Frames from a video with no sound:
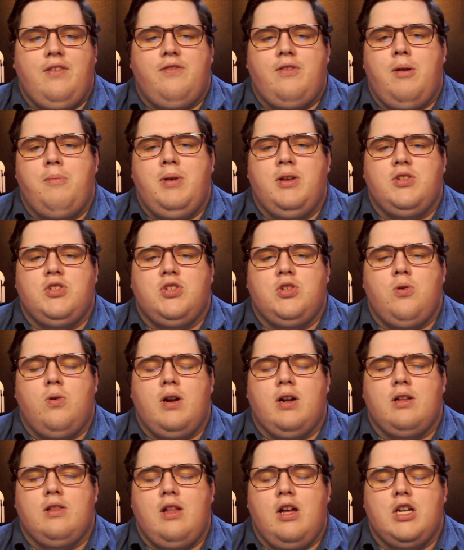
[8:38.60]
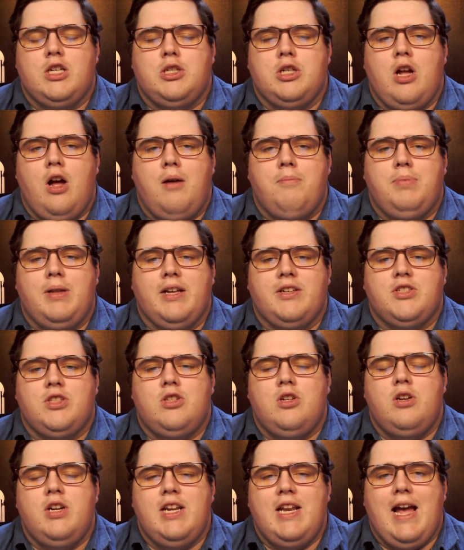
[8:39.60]
from historic Launch Complex
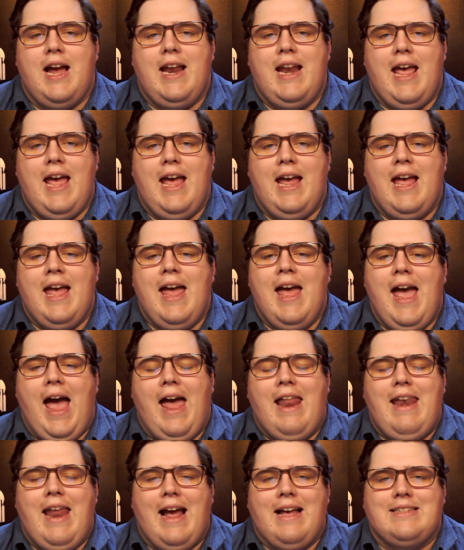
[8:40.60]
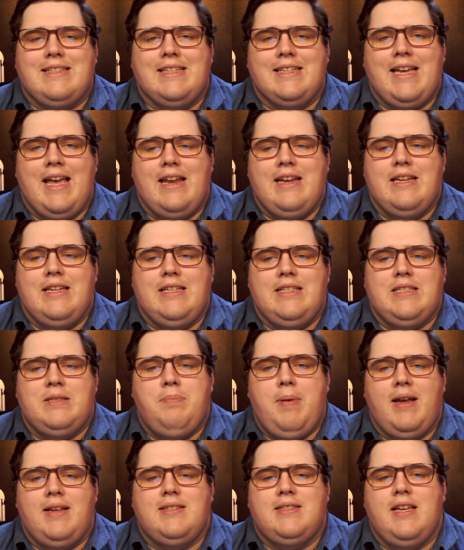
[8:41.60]
thirty-nine A at NASA Kennedy
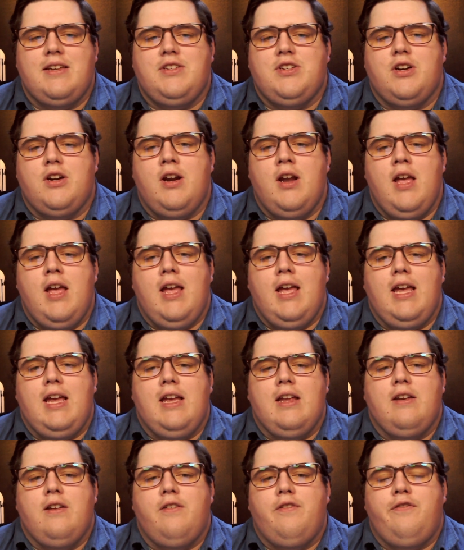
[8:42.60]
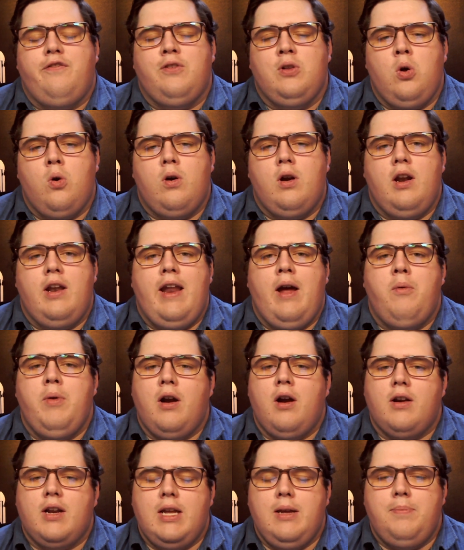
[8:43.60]
Space Center in Florida. Now, we
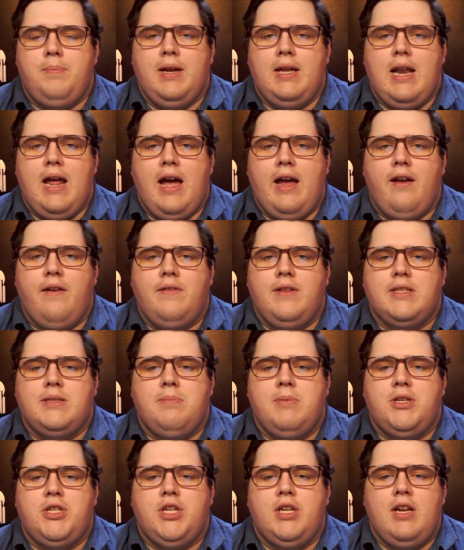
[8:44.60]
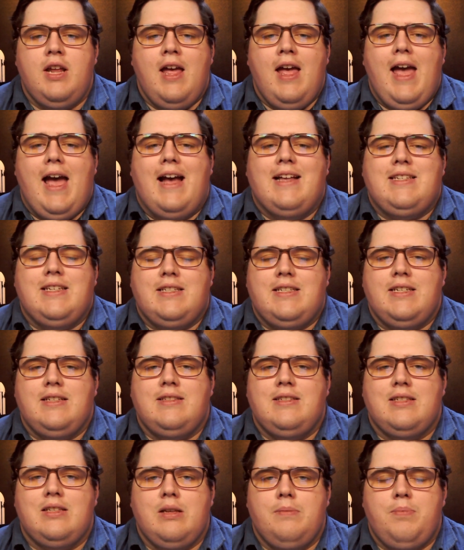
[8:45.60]
are keeping an eye on this mission as it
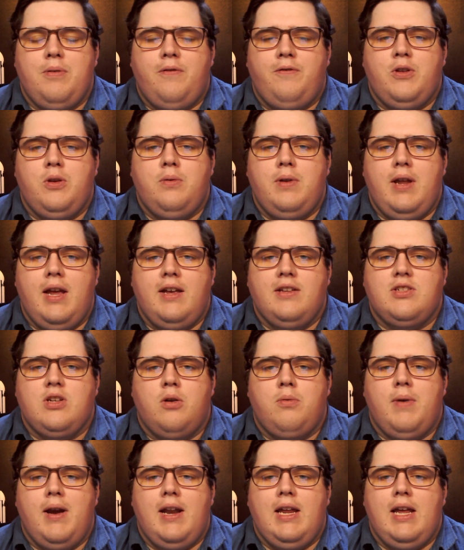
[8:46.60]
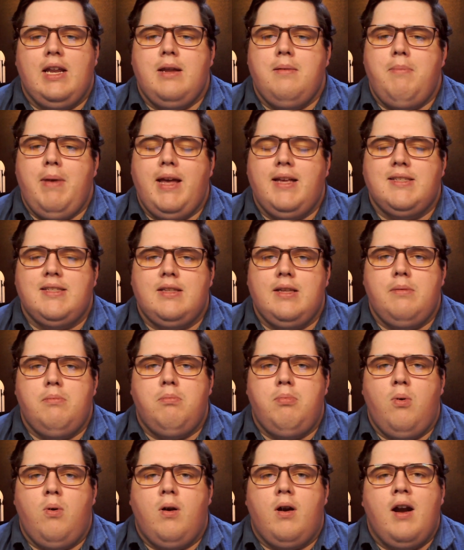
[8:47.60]
did slip a few days already, and it may slip
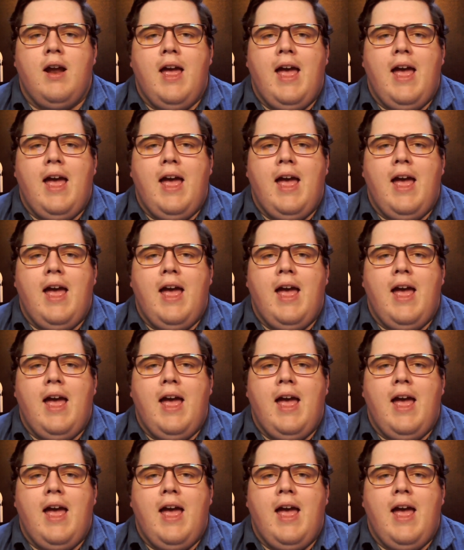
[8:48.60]
more